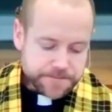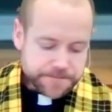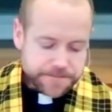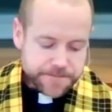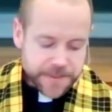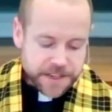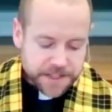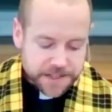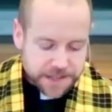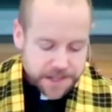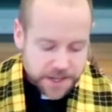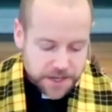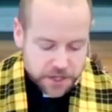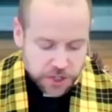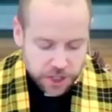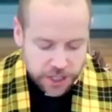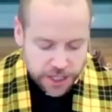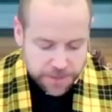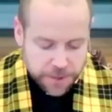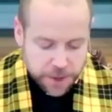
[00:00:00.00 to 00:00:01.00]
This is the
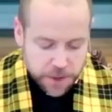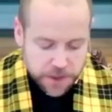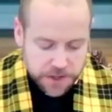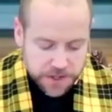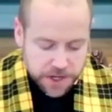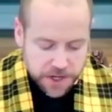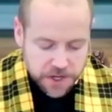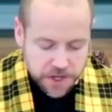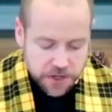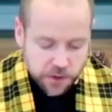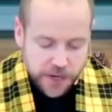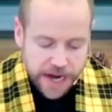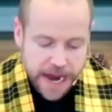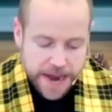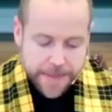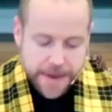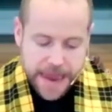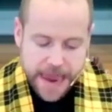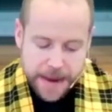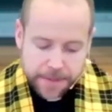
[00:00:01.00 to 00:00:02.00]
term used to
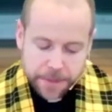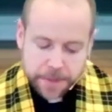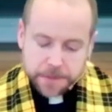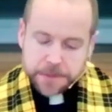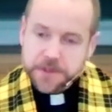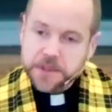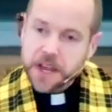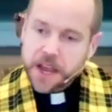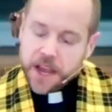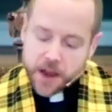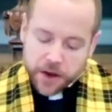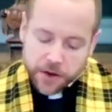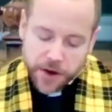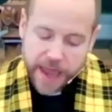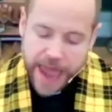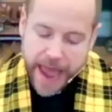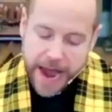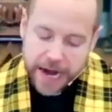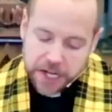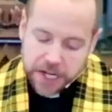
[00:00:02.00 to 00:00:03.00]
describe Abram's
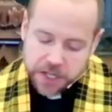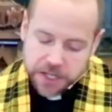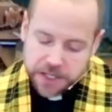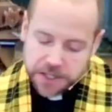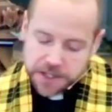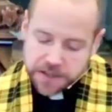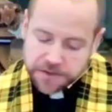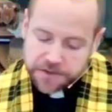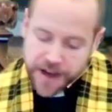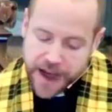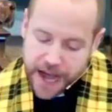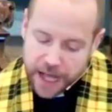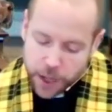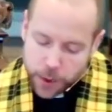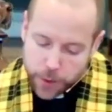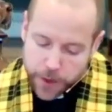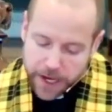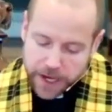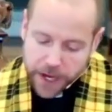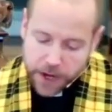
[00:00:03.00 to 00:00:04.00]
actions
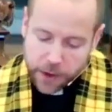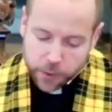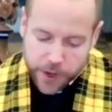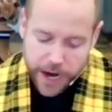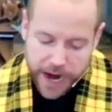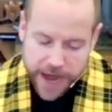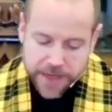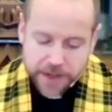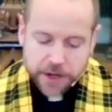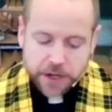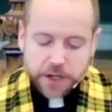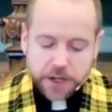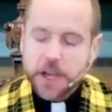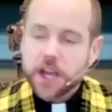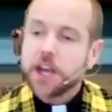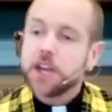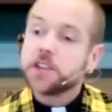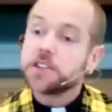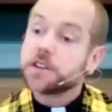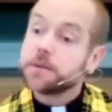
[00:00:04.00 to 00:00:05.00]
following a rather
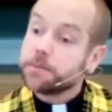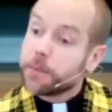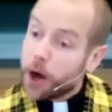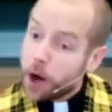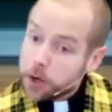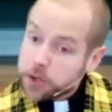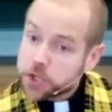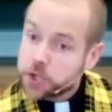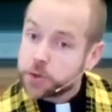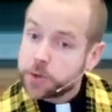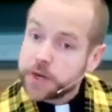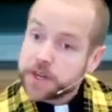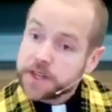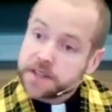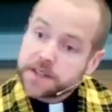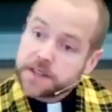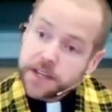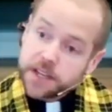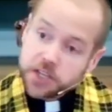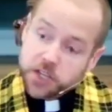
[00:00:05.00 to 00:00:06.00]

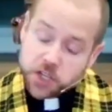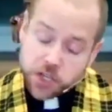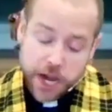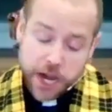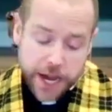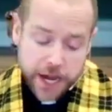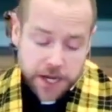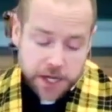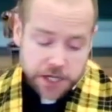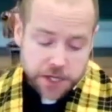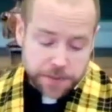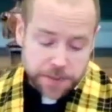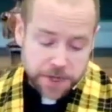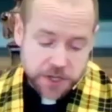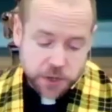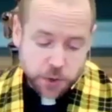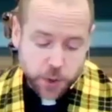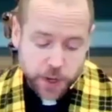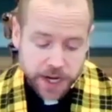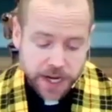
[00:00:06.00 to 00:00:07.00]
tumultuous exchange
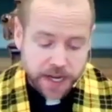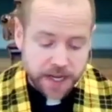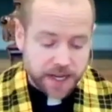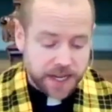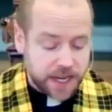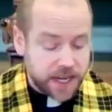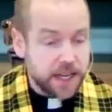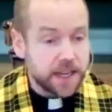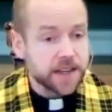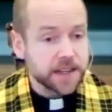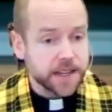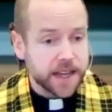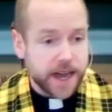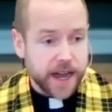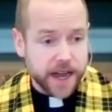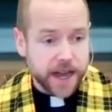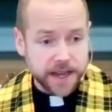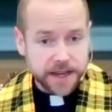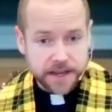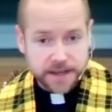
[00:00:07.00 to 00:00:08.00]
between he and
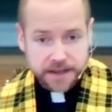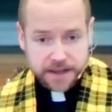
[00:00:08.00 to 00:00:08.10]
God.